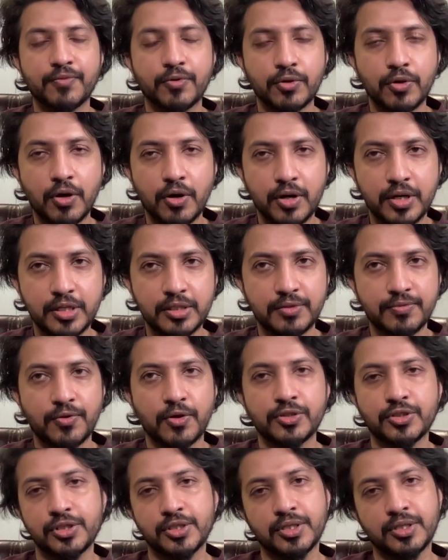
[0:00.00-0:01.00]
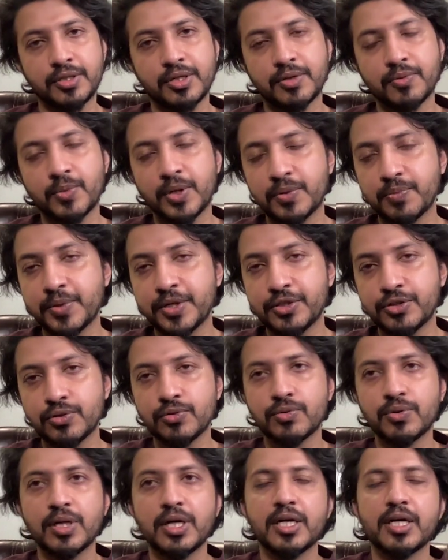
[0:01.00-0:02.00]
God is watching what we
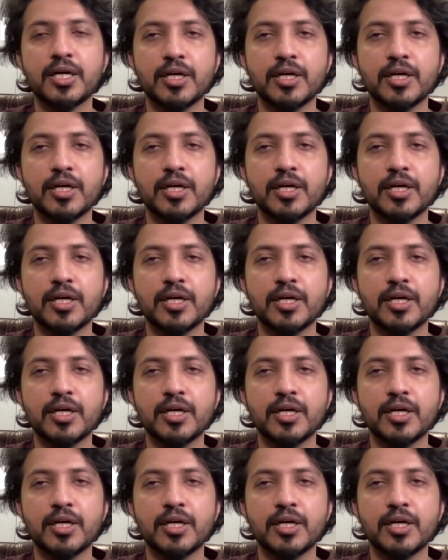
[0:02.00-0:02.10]
do,